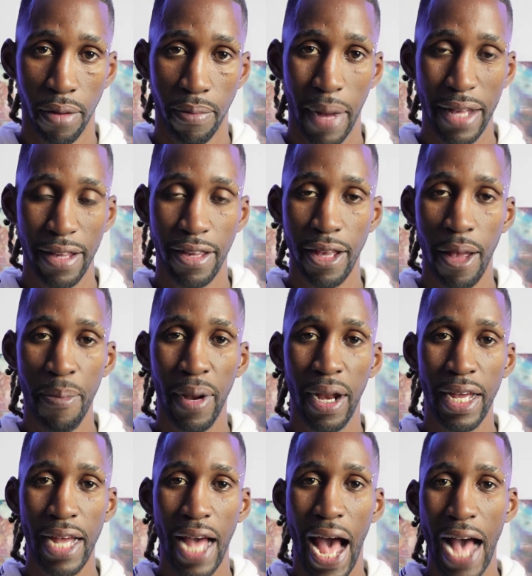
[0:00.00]
By
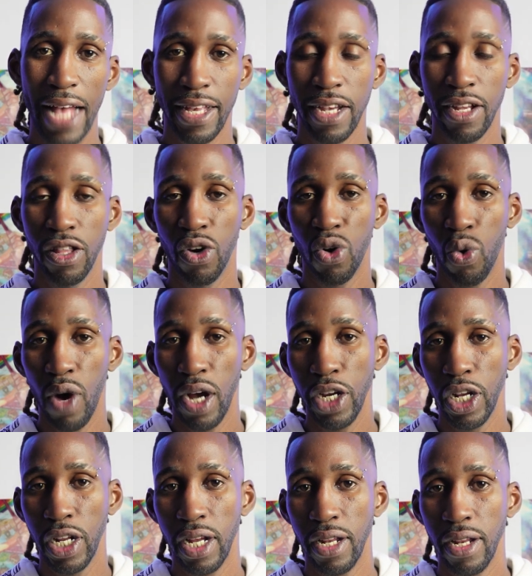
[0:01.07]
simply asking the
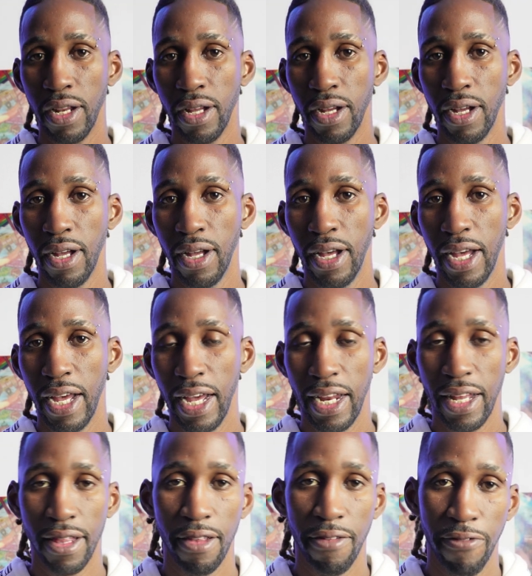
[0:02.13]
question, it
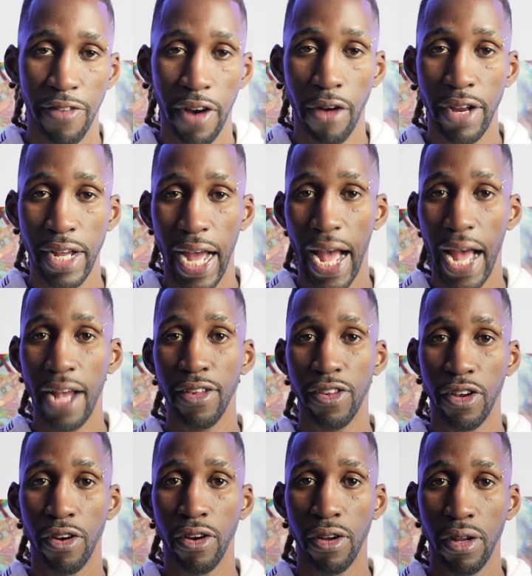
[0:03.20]
is the very
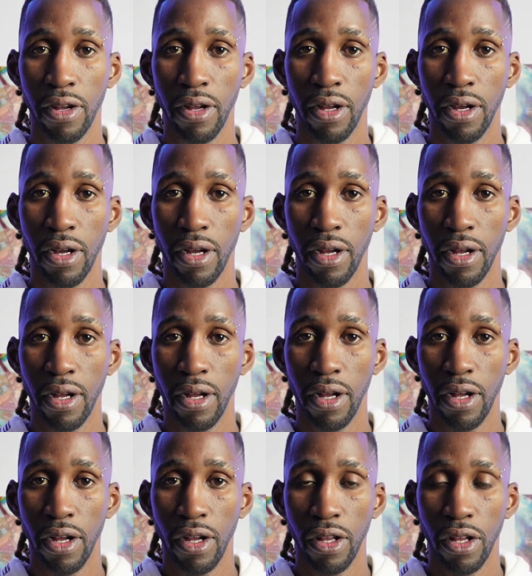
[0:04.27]
answer
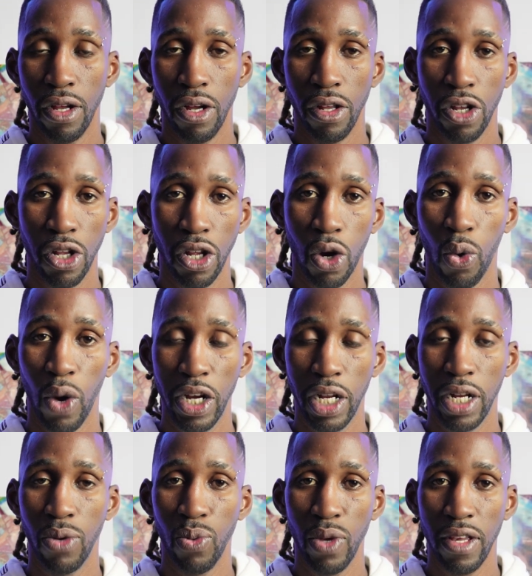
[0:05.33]
to the
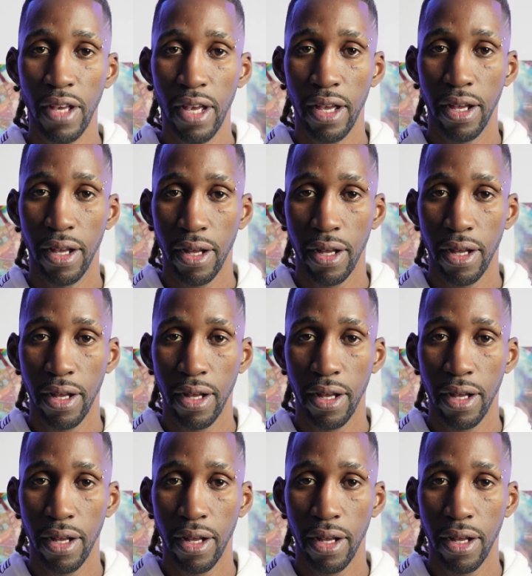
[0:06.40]
question we seek.